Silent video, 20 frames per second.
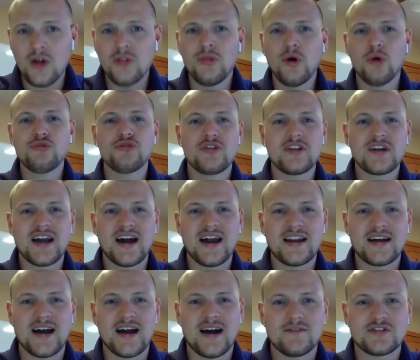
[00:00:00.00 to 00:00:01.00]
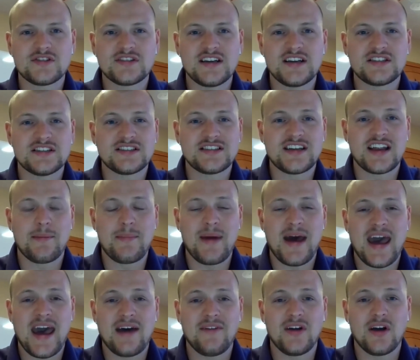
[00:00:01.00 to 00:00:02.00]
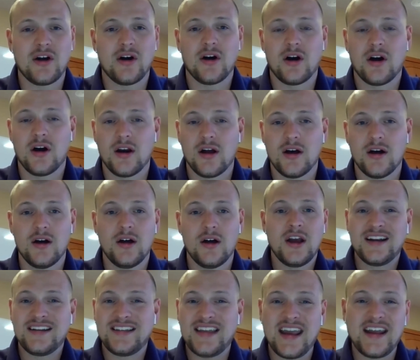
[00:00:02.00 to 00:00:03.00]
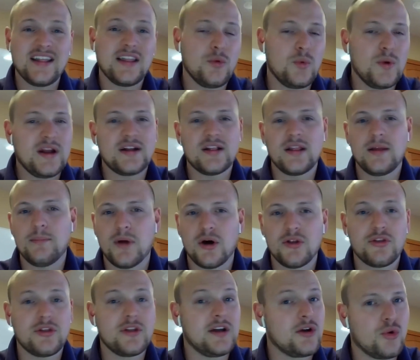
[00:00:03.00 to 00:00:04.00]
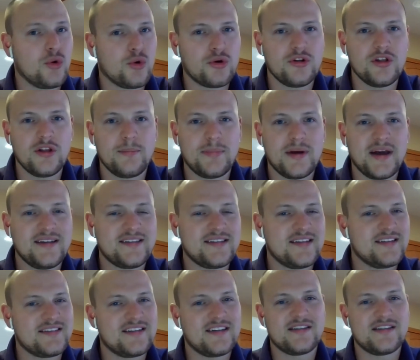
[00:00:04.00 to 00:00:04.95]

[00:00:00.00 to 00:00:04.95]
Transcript: those are the kind of conversations that I'm having on a daily, weekly, monthly, and quarterly basis.